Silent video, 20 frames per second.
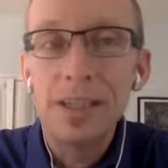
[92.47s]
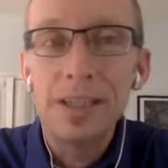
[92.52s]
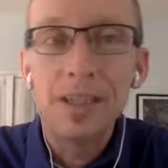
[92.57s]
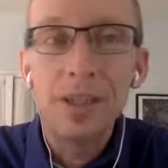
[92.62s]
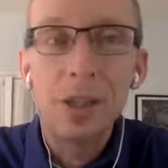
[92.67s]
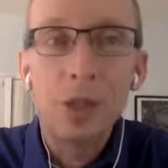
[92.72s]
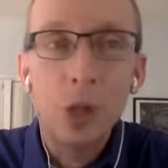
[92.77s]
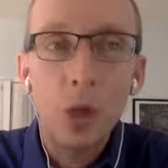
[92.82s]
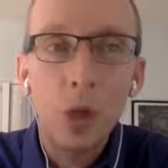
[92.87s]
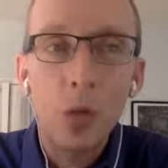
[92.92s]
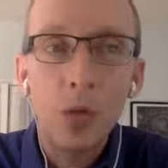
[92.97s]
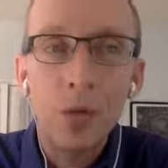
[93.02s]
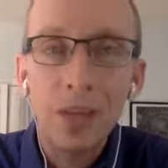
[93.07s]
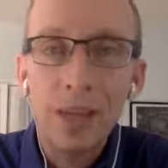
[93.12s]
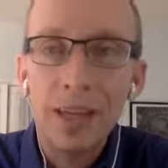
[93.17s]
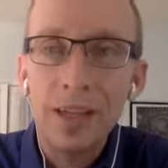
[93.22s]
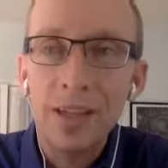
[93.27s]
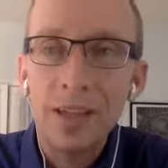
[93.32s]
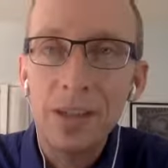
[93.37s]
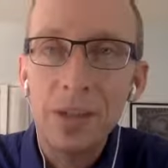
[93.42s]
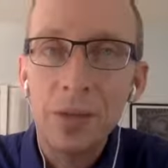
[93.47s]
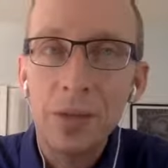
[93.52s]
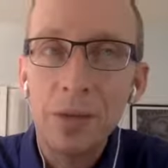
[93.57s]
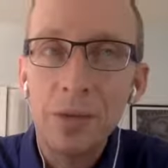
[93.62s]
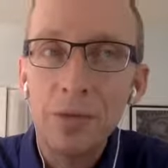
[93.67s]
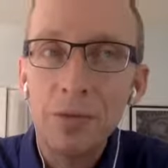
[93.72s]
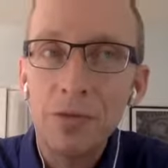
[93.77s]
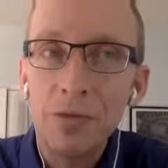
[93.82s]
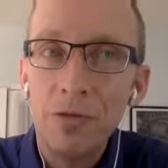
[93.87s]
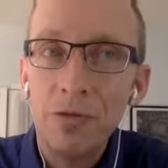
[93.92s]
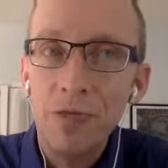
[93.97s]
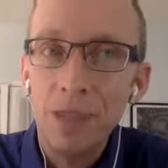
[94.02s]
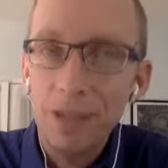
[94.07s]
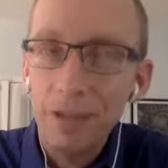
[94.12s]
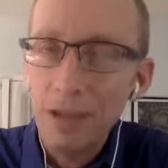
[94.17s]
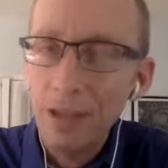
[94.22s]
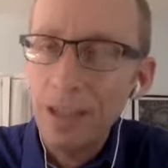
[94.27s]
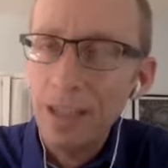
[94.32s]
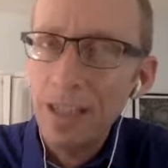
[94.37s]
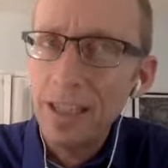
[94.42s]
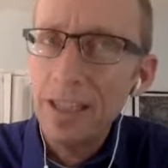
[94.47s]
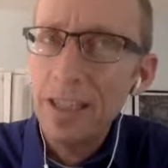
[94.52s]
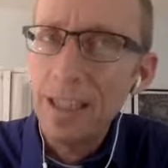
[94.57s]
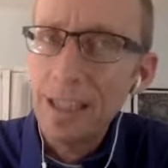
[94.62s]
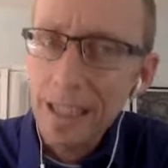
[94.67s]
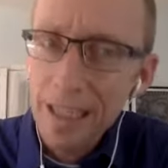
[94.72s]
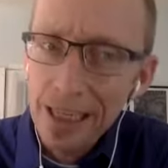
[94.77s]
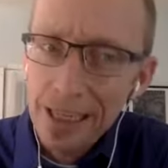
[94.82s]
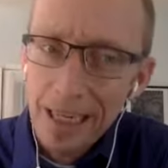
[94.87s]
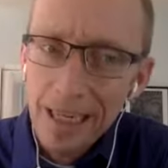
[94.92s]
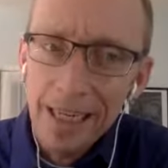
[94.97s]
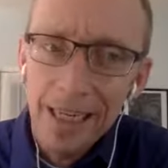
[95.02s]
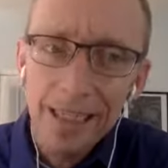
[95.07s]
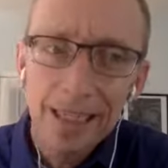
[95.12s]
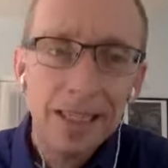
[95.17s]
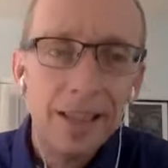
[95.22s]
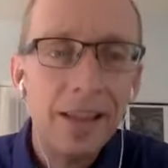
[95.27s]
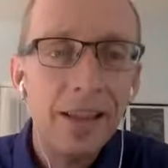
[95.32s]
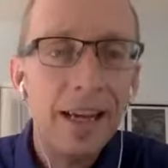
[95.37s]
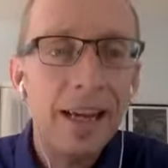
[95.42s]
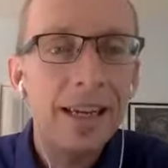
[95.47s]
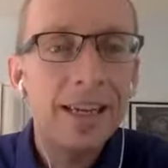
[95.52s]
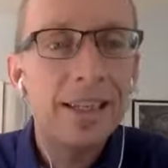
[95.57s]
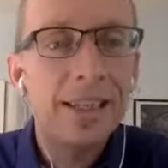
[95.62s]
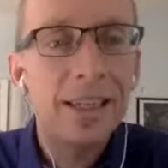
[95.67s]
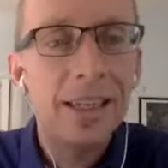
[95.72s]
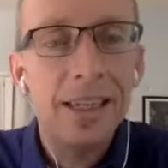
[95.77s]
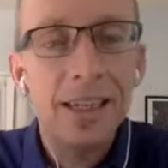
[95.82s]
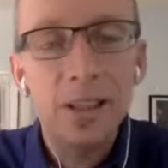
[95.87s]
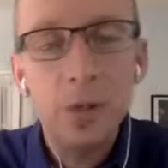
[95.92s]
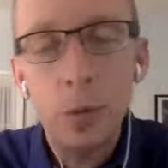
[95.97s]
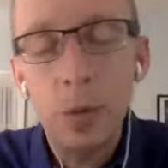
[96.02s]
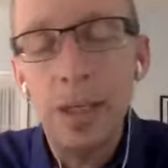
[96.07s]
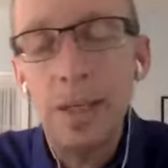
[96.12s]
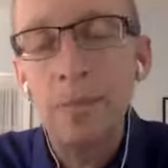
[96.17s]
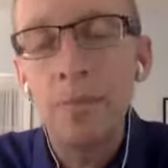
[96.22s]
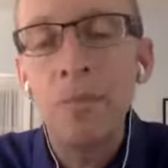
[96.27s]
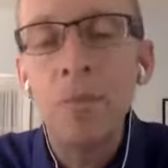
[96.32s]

show that you liked that tweet.